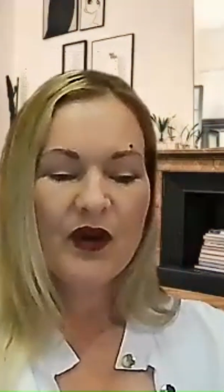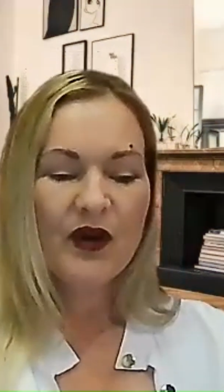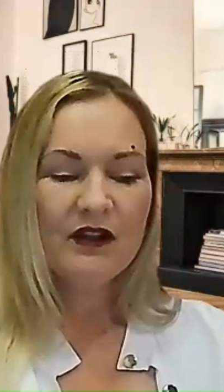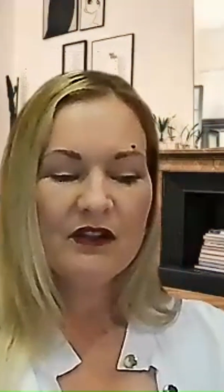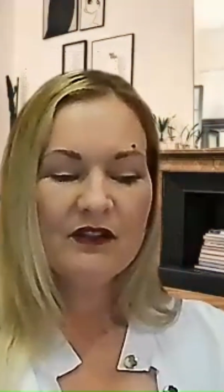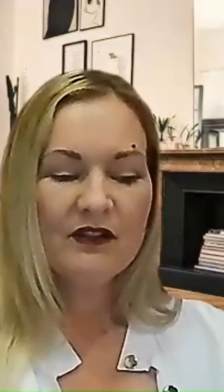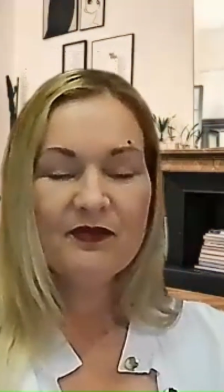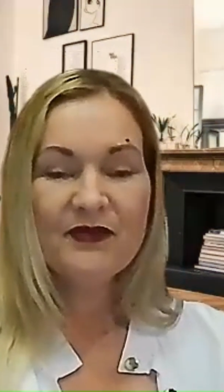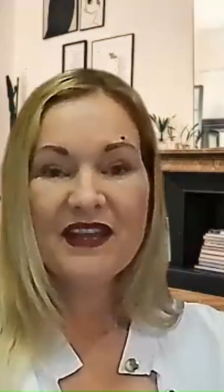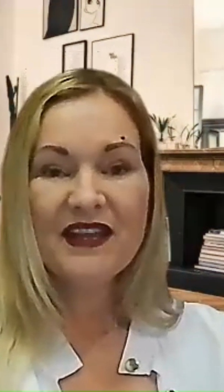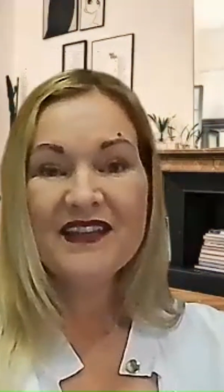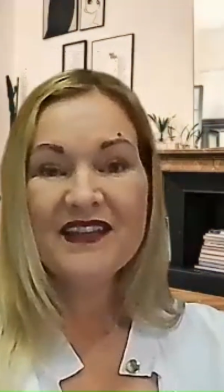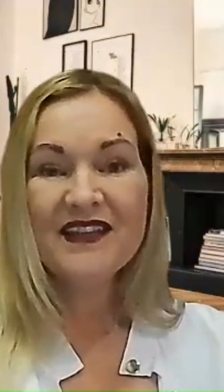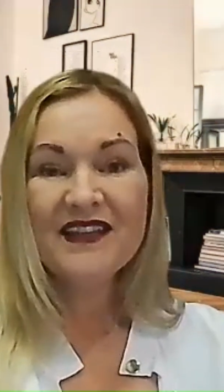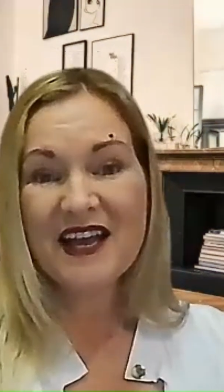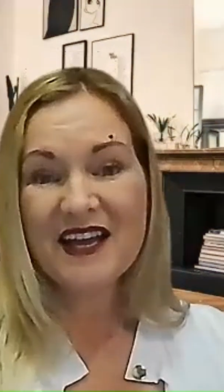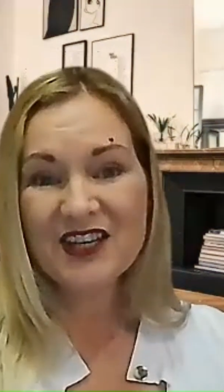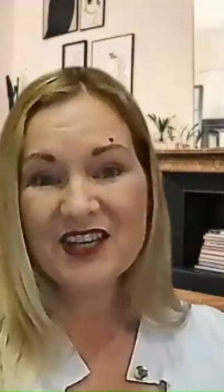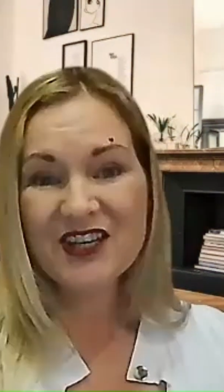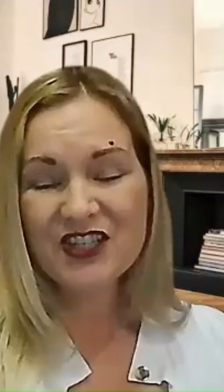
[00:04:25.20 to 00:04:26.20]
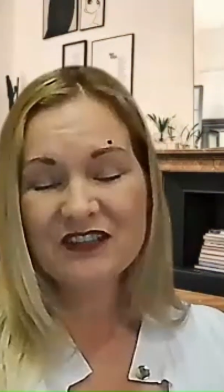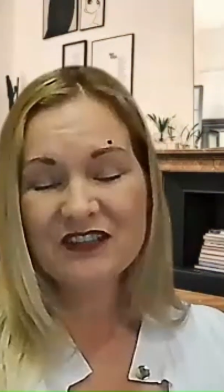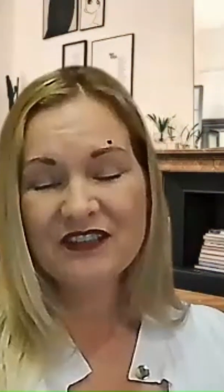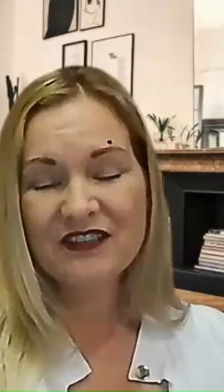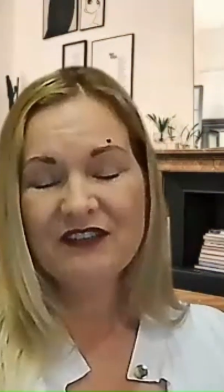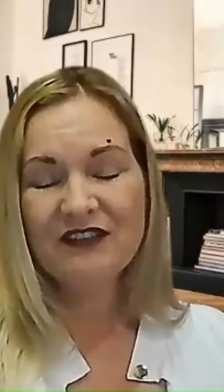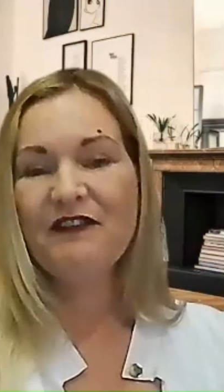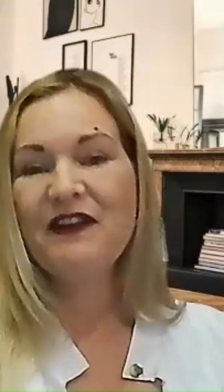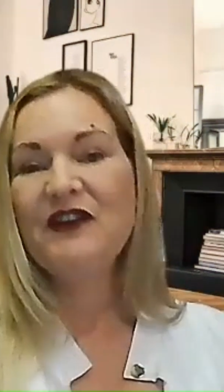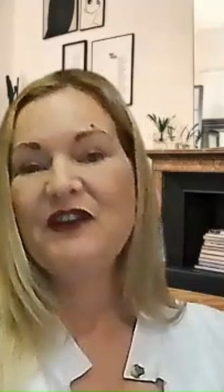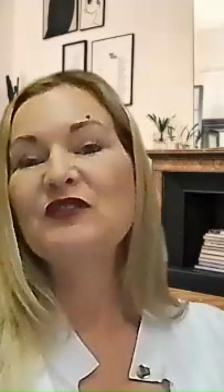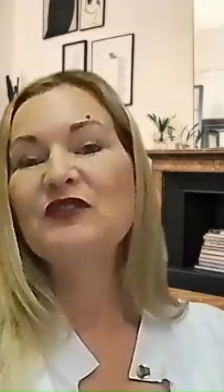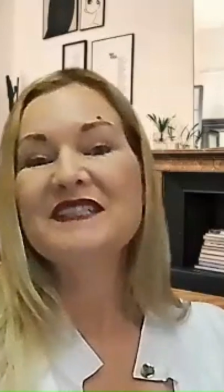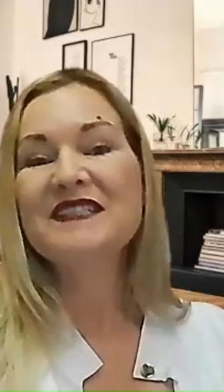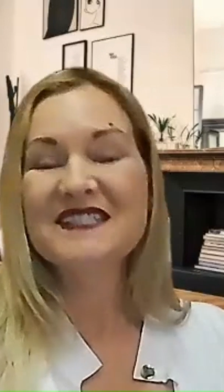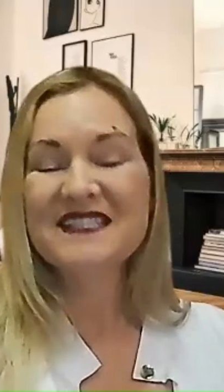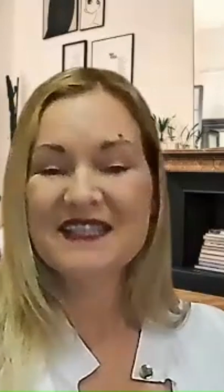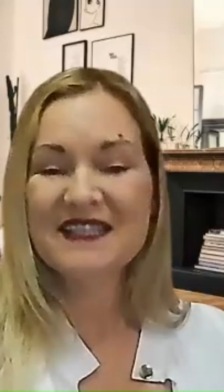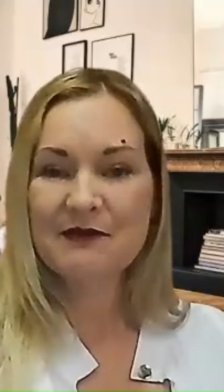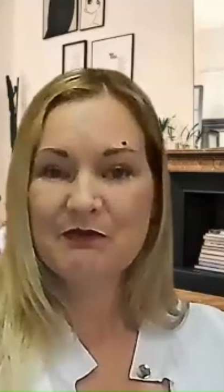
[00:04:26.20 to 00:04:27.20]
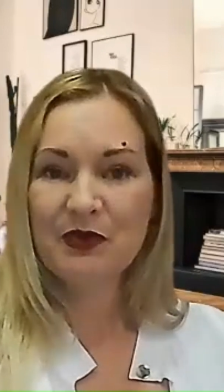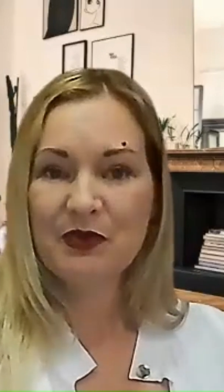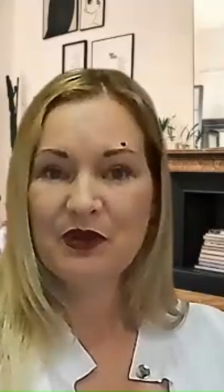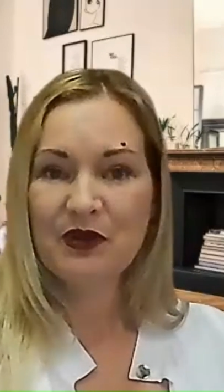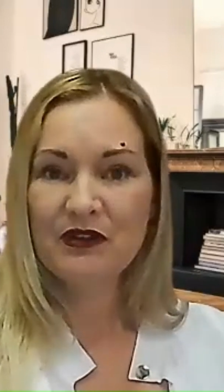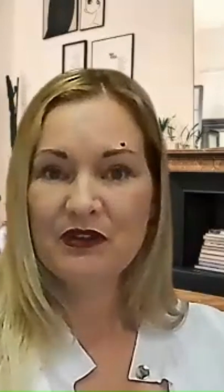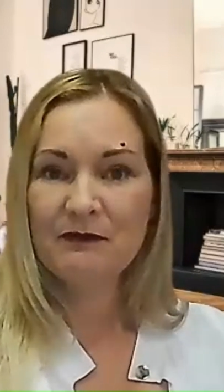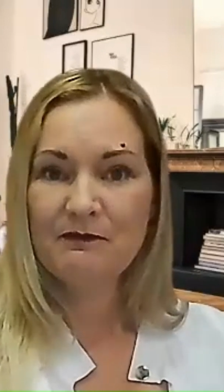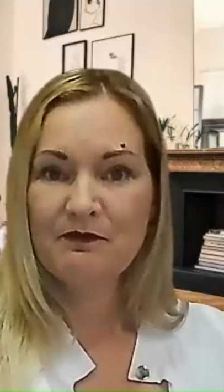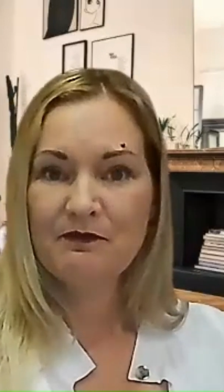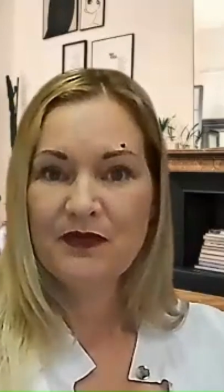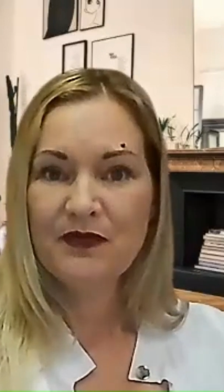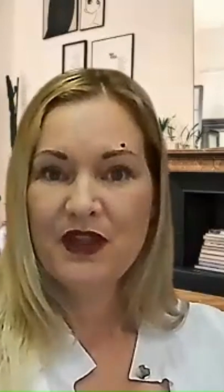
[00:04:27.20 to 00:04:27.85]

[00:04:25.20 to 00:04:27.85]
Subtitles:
Well, it's actually fairly simple.